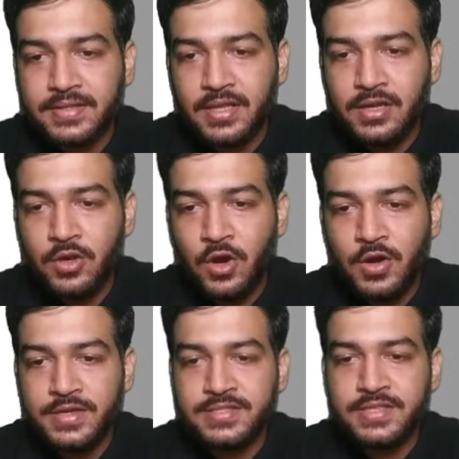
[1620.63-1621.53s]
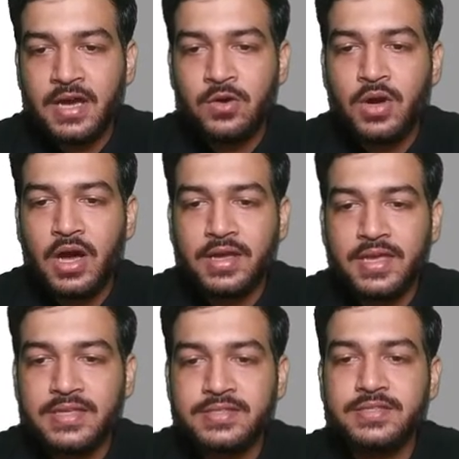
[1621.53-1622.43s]
the law is now
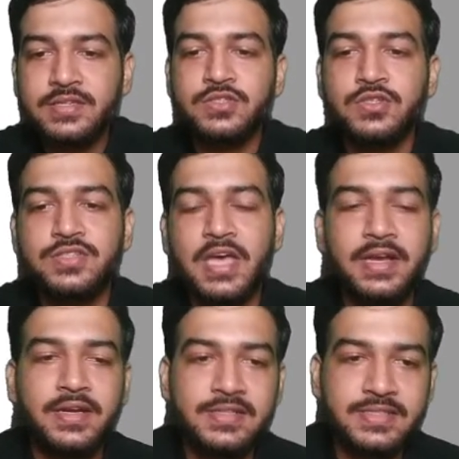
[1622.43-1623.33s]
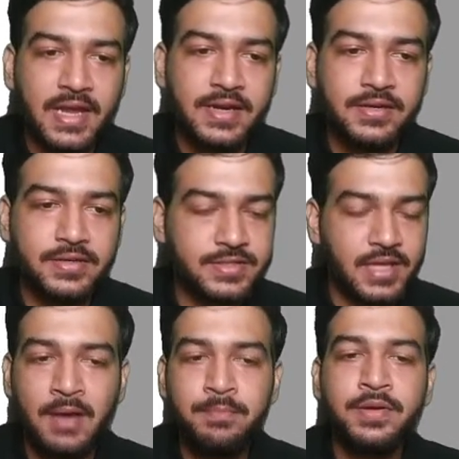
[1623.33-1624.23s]
against the societal standards.
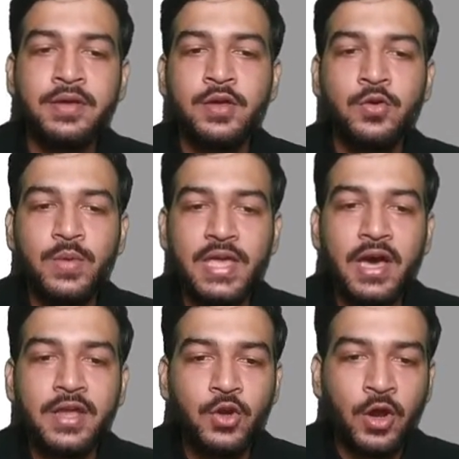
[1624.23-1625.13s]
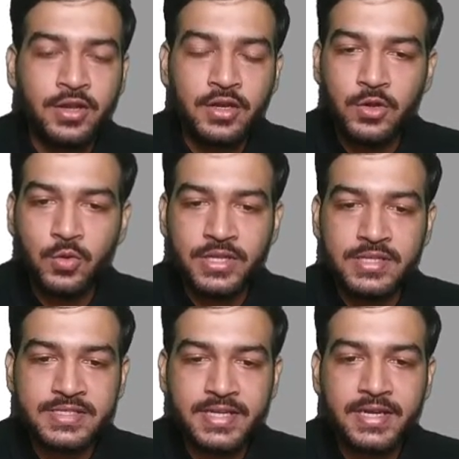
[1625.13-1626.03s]
Ab, we are not a
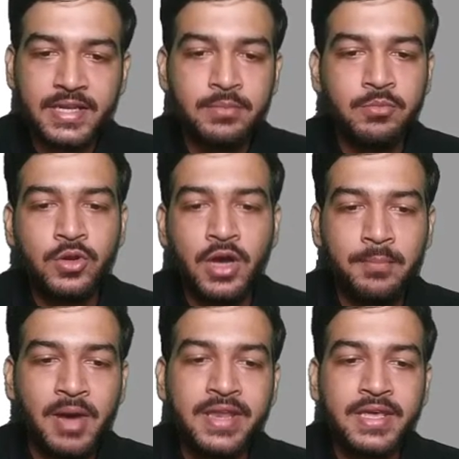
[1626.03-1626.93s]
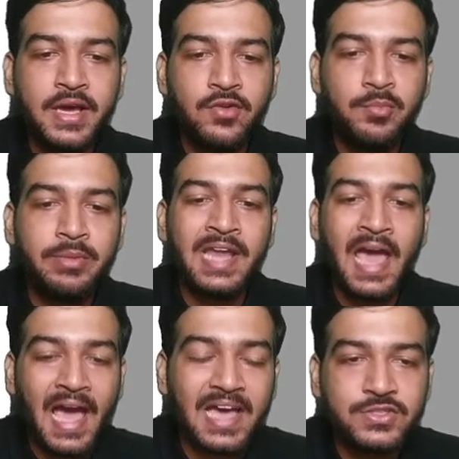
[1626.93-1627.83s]
colonial state anymore. Hamari government
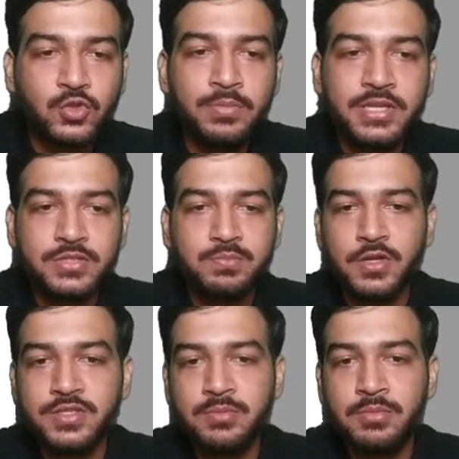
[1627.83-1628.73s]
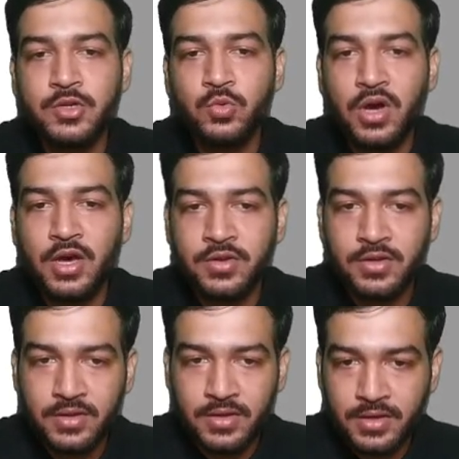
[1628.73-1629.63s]
has to be responsible to our
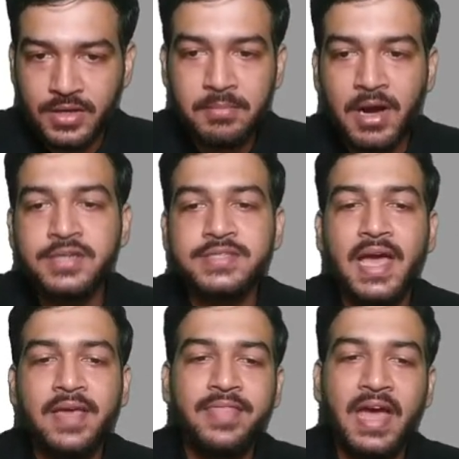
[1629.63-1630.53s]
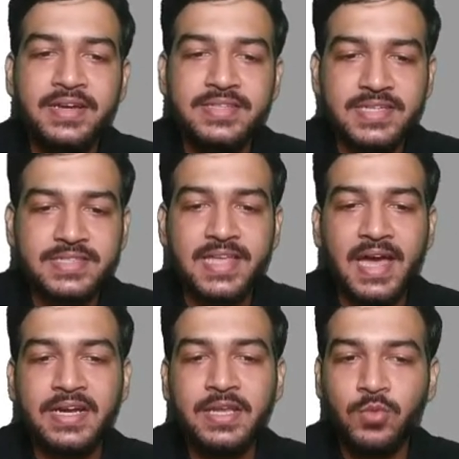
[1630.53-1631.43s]
demands, and that is
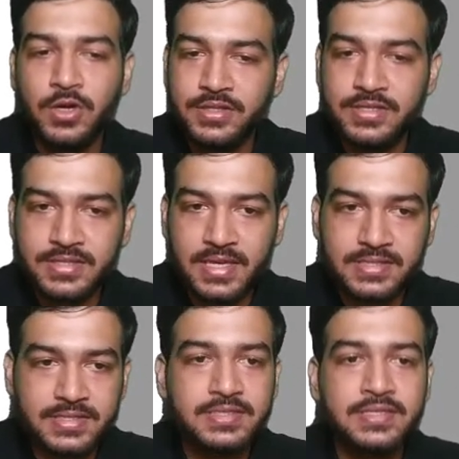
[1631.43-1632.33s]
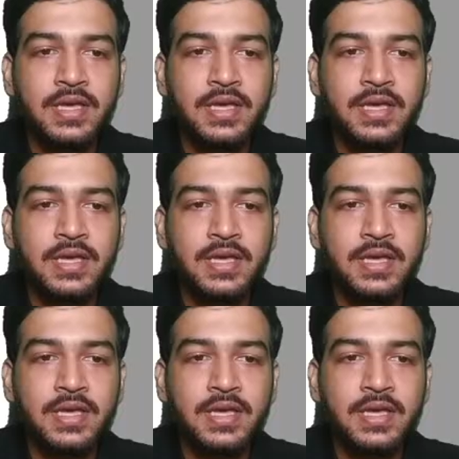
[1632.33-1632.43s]
exactly what this case is